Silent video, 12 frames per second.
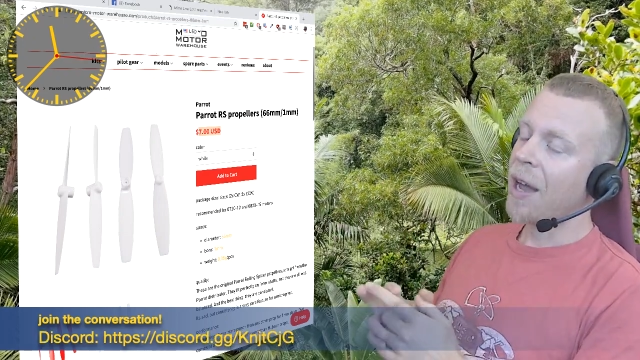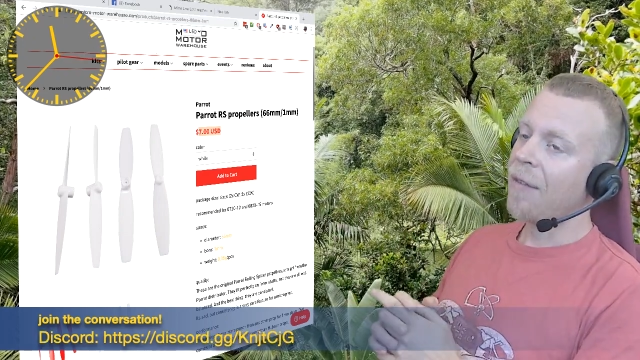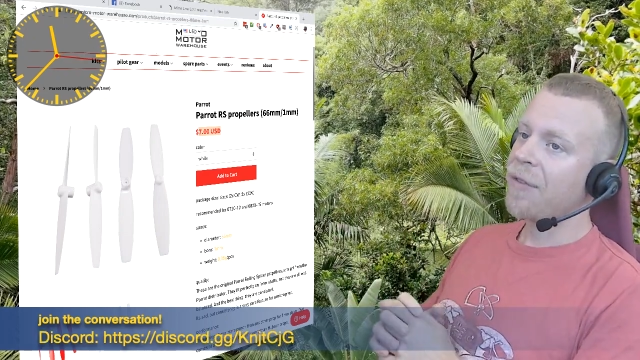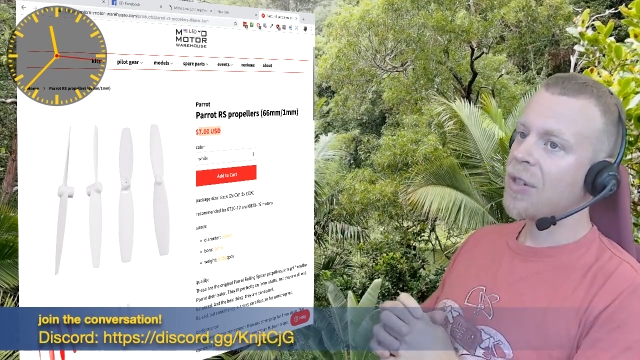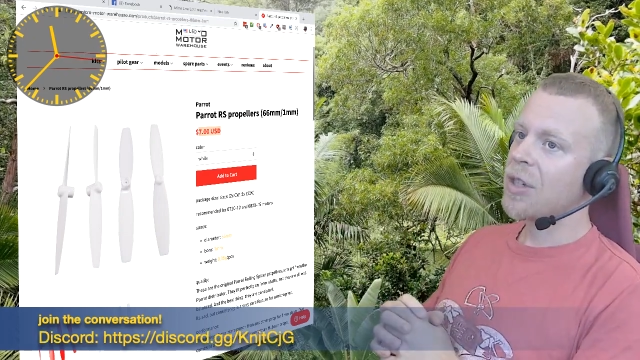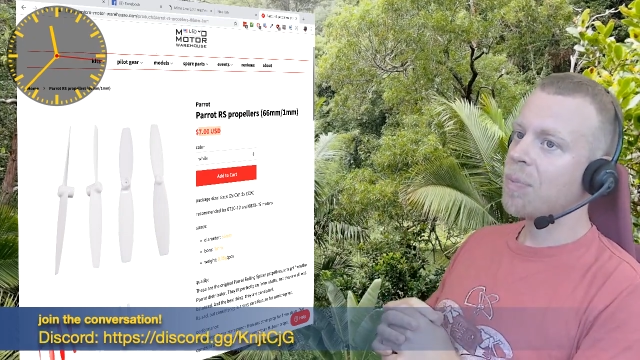
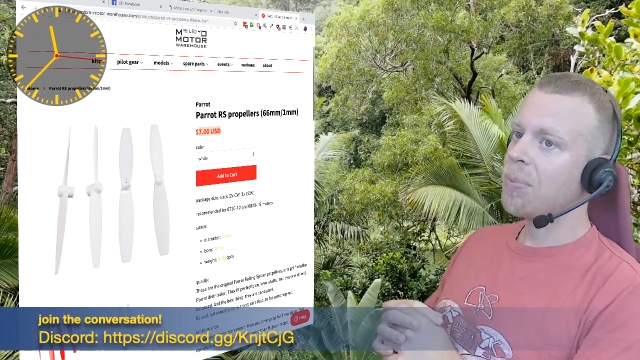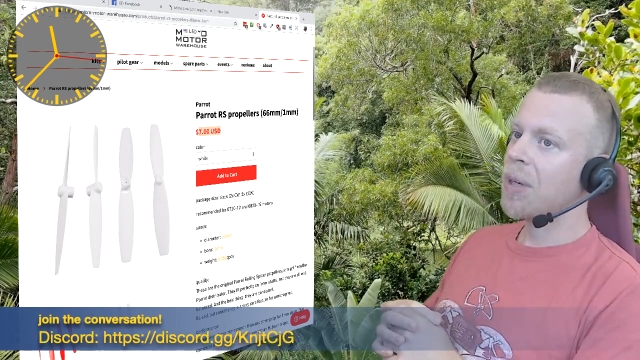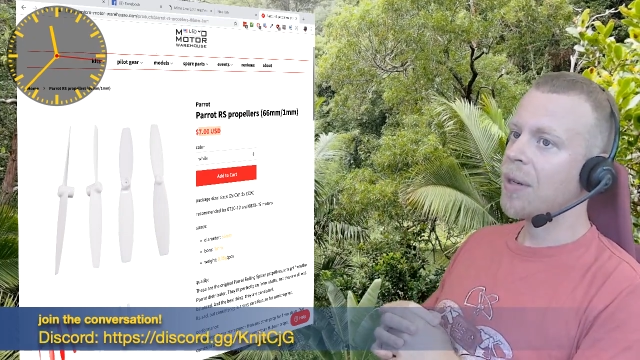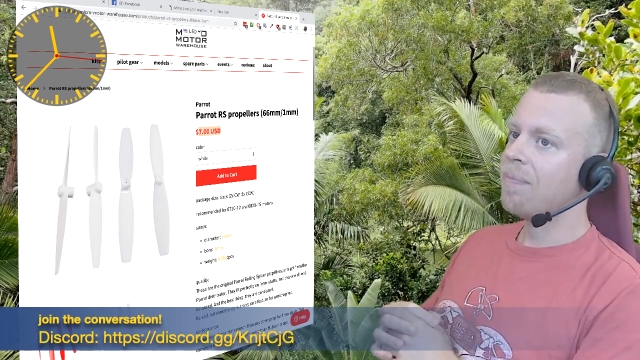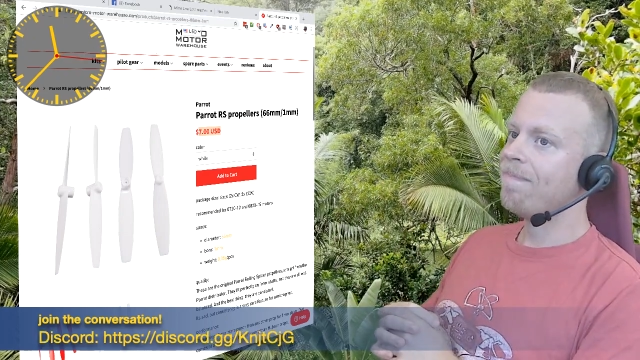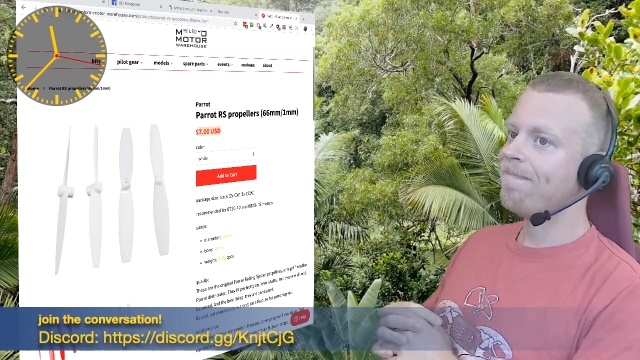I've just
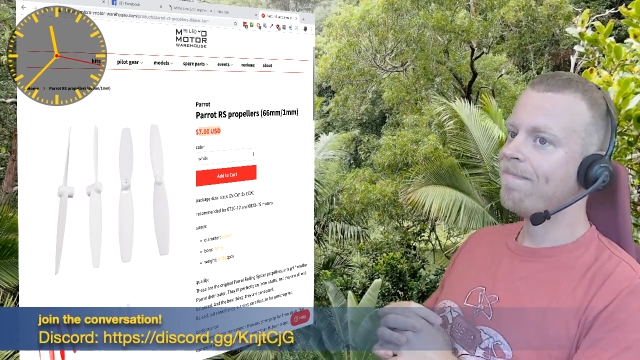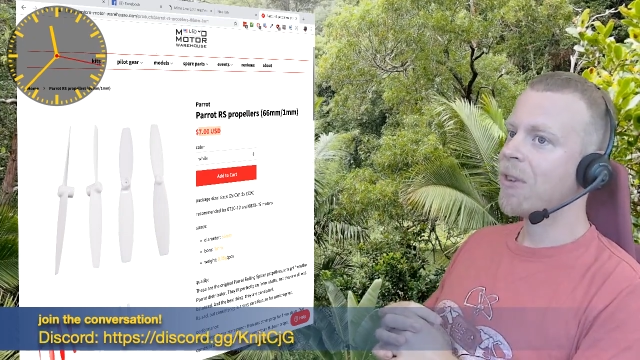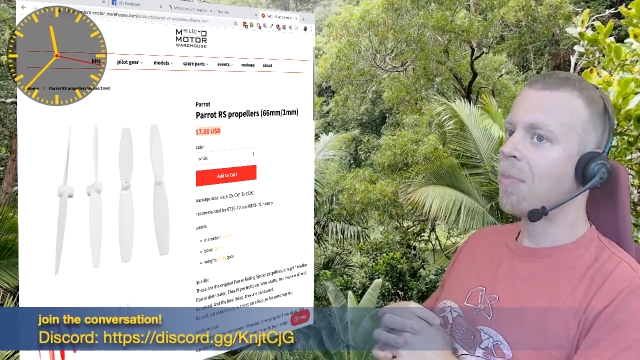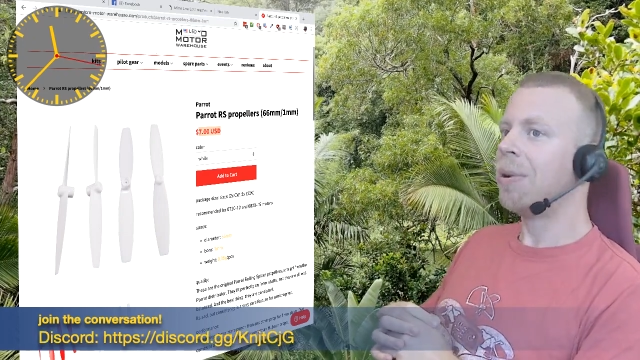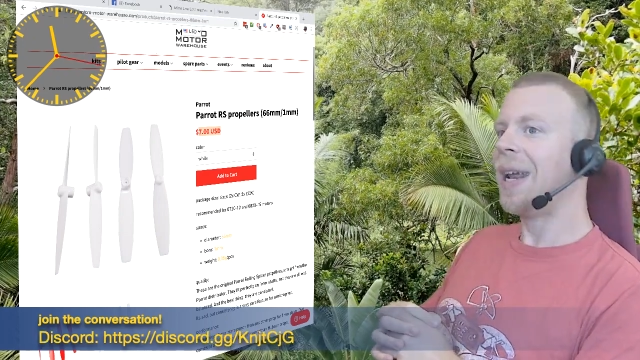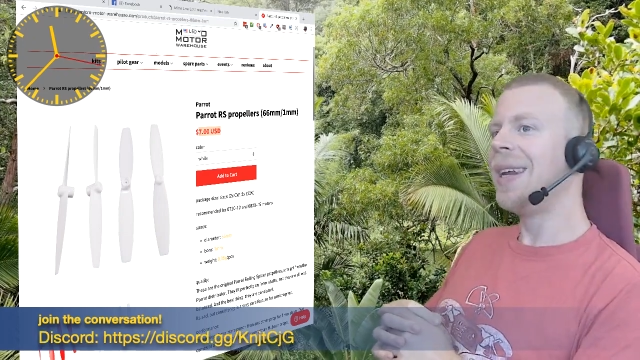been
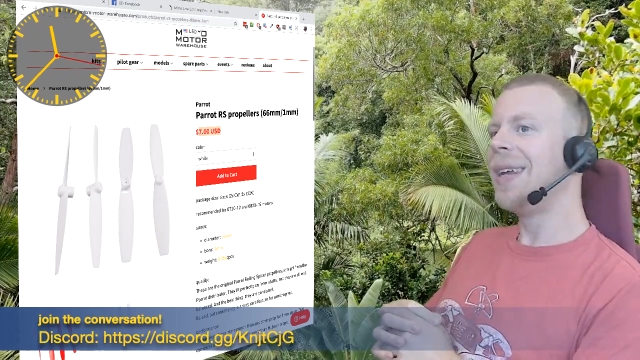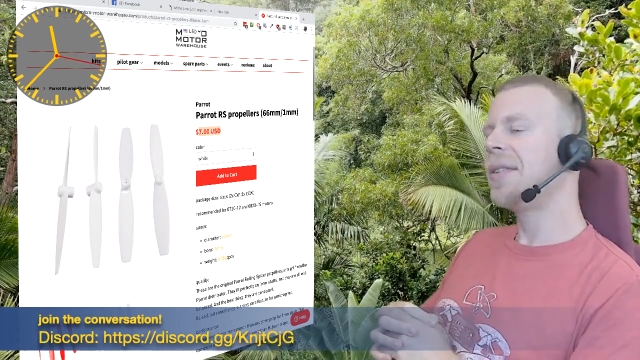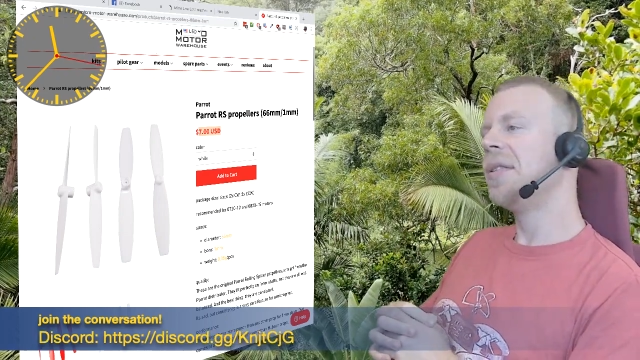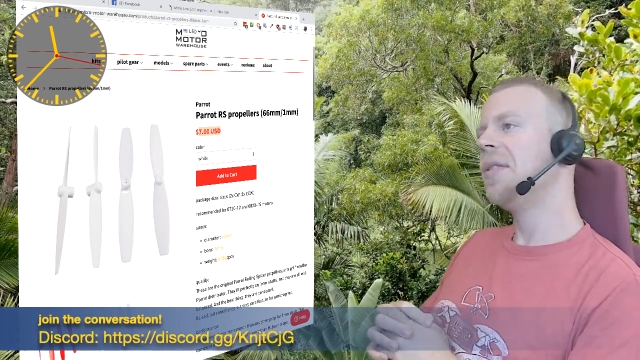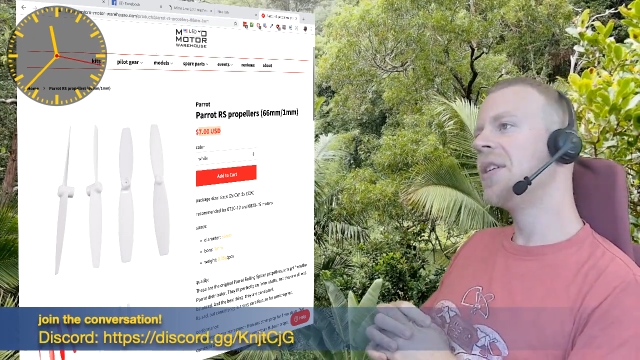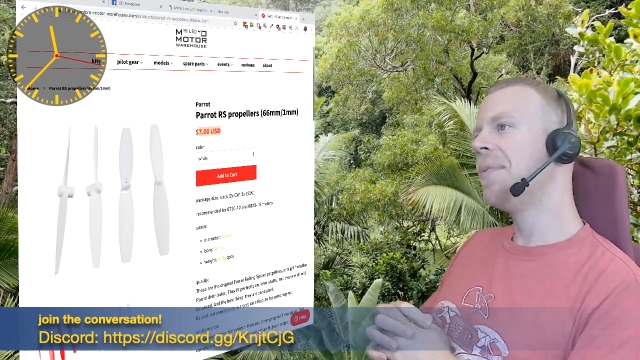complaining
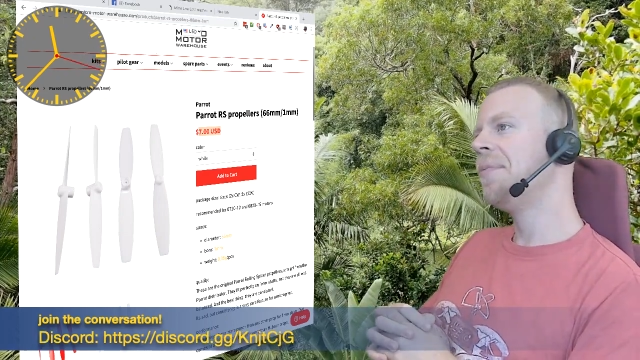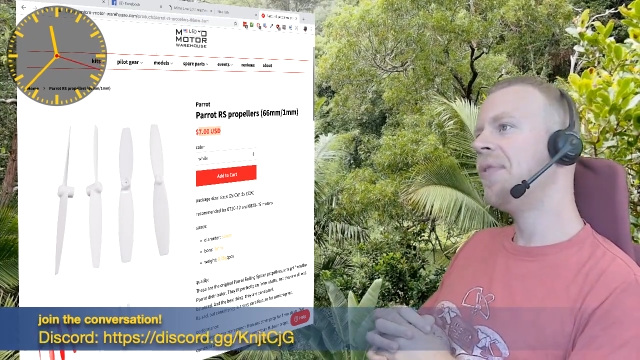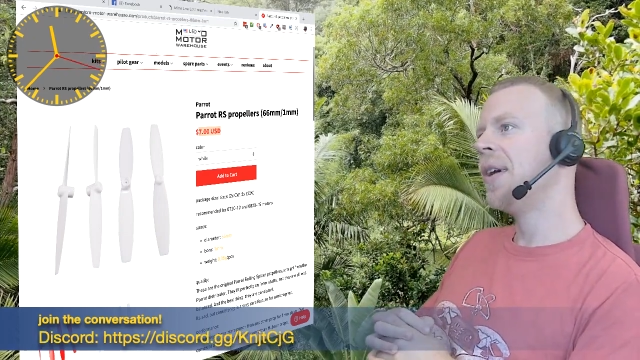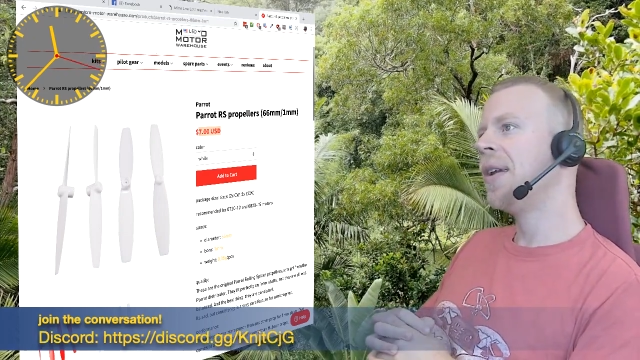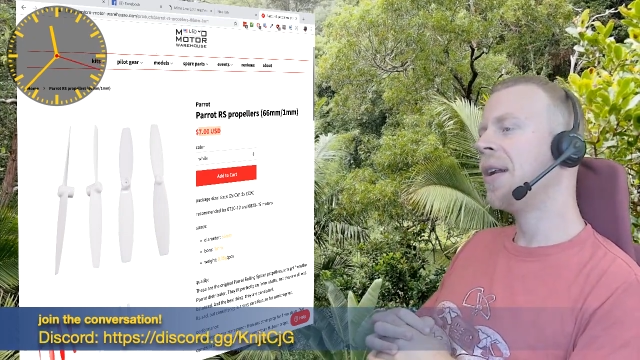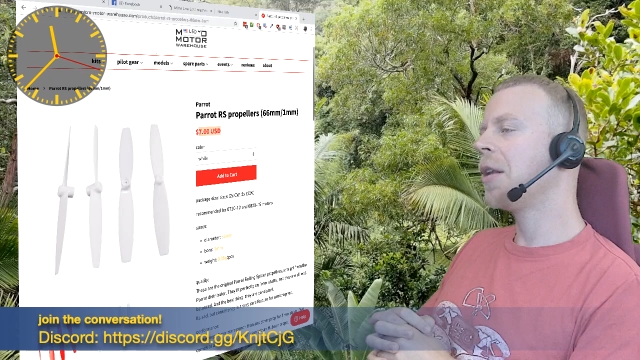to
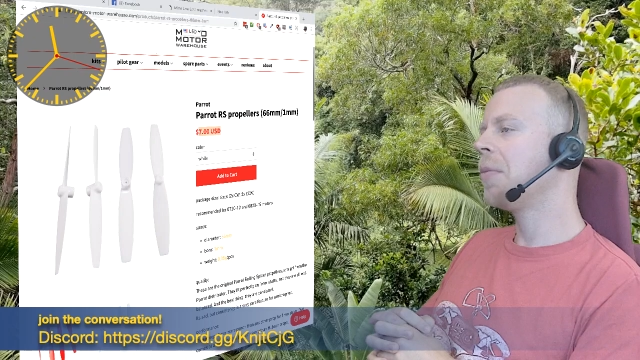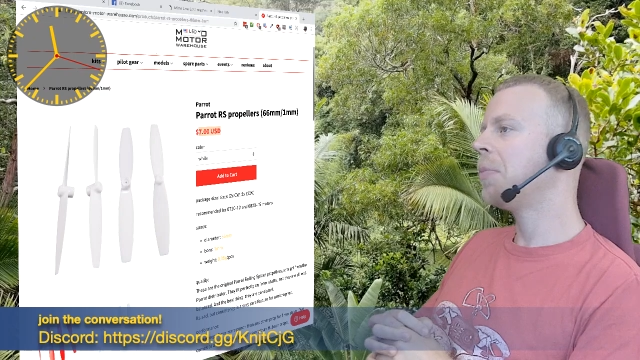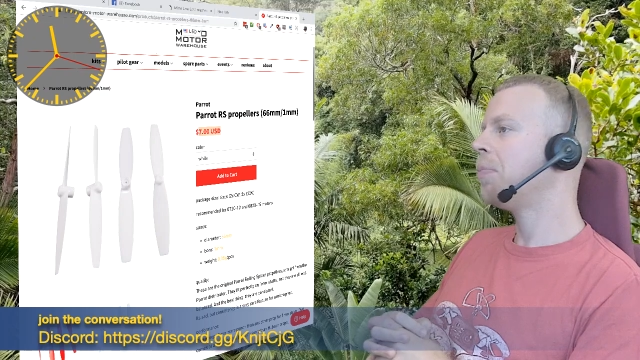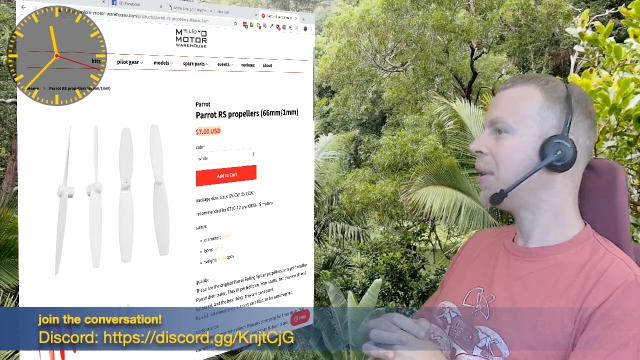GemFan a little bit,